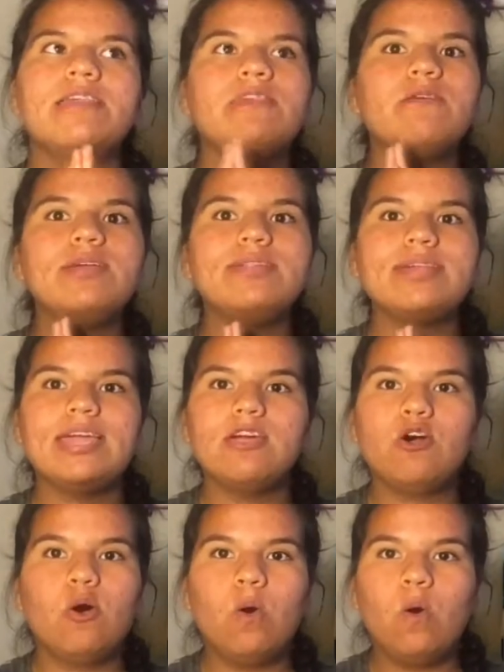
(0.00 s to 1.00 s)
There is a
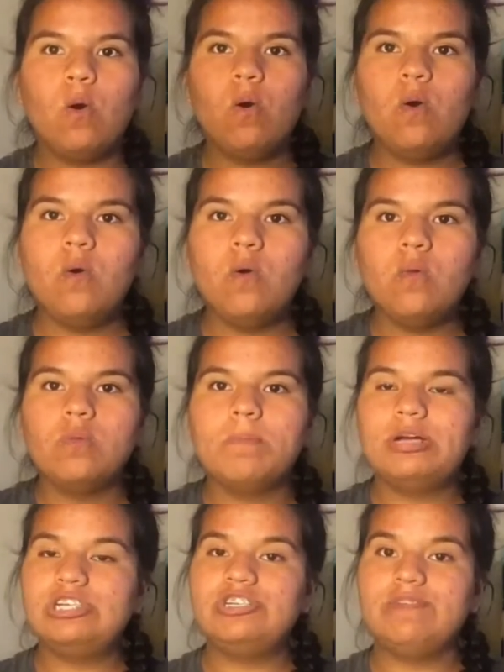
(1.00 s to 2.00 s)
whole
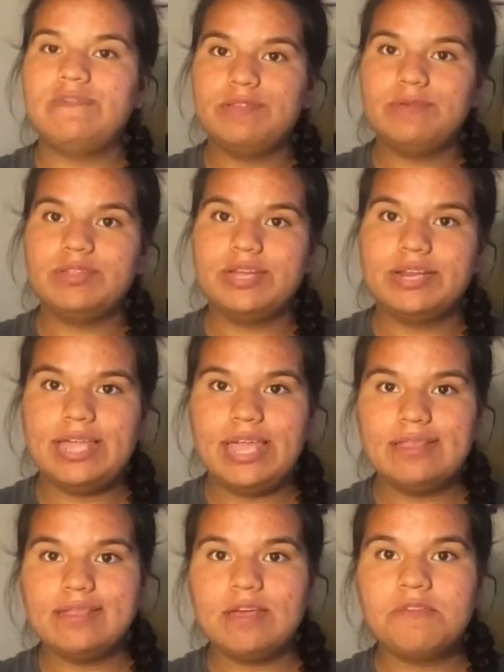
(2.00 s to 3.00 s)
bunch of suicide
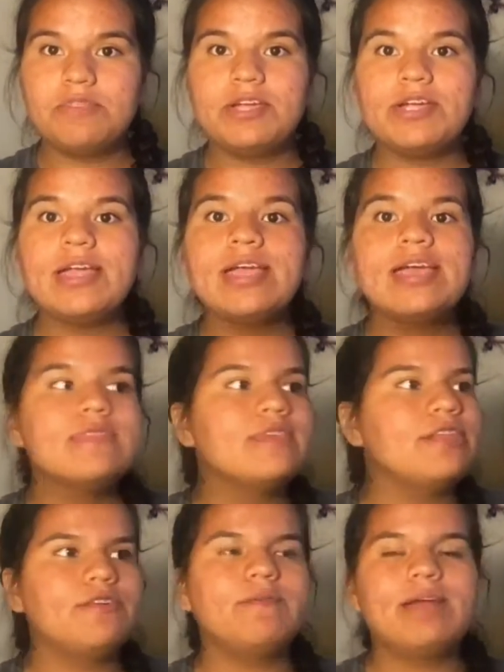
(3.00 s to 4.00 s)
cases out there
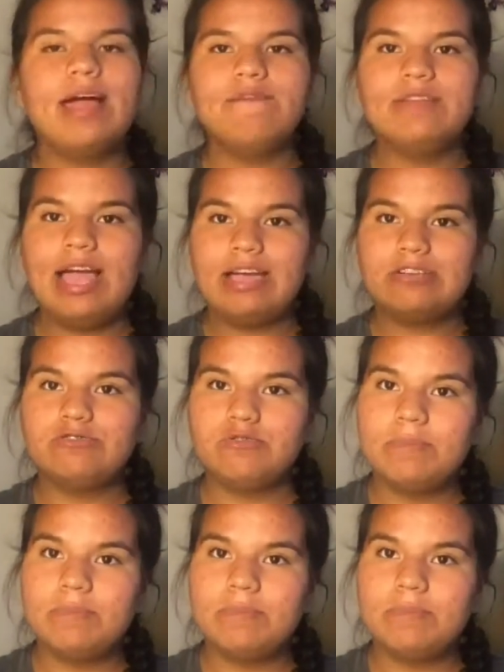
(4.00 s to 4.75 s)
that don't have an actual